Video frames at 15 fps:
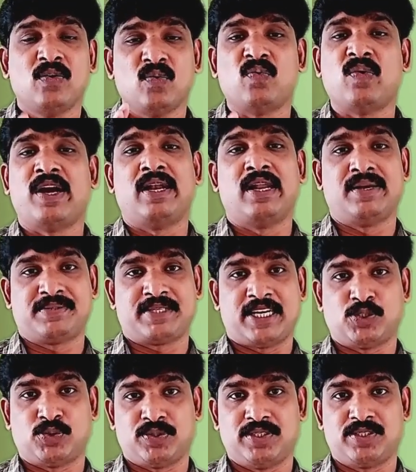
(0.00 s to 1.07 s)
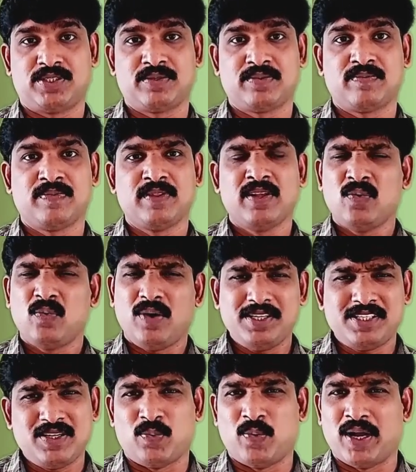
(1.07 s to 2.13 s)
wildlife sanctuaries. What
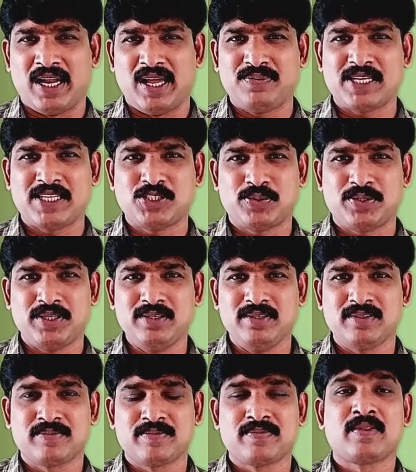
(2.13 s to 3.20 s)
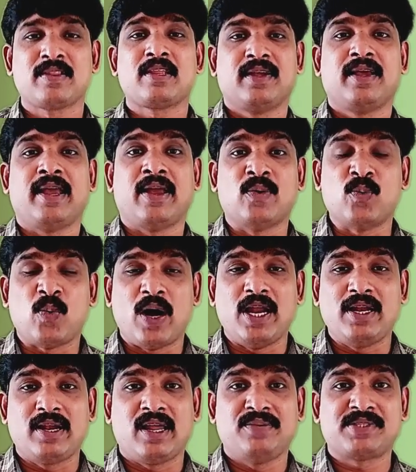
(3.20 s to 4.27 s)
is a wildlife sanctuary? A
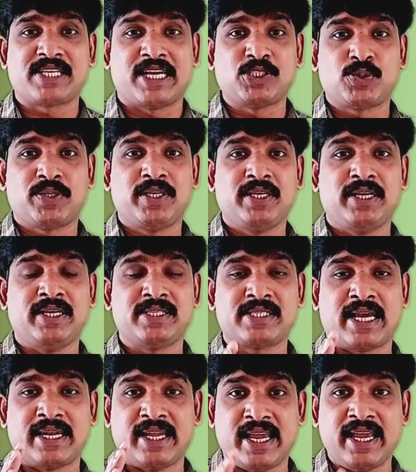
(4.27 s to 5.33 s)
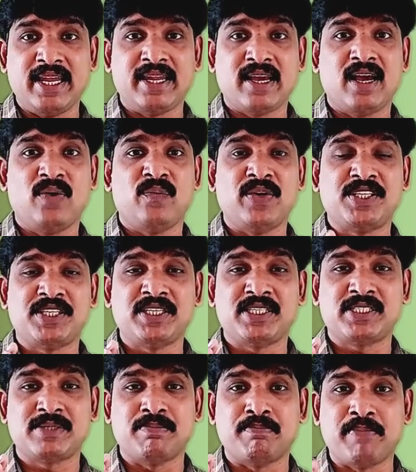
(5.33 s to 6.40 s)
wildlife sanctuary is an area which
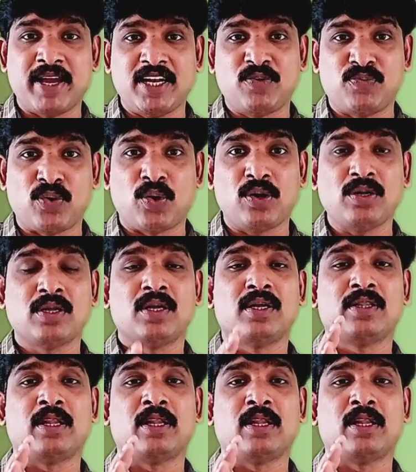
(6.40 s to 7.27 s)
is meant for